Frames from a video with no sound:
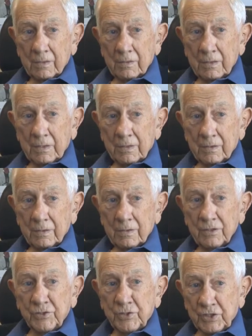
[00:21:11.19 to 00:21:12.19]
that
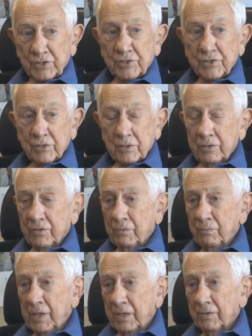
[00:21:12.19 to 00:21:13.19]
six of the
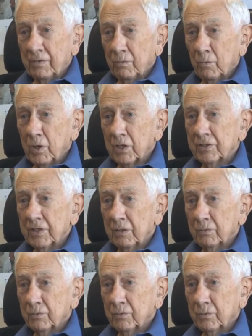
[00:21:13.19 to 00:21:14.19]
men that walked
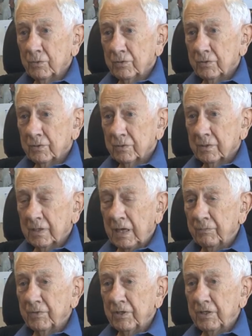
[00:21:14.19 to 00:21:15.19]
out with
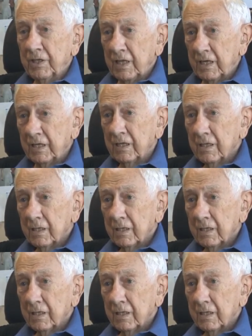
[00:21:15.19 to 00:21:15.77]
Captain Denny,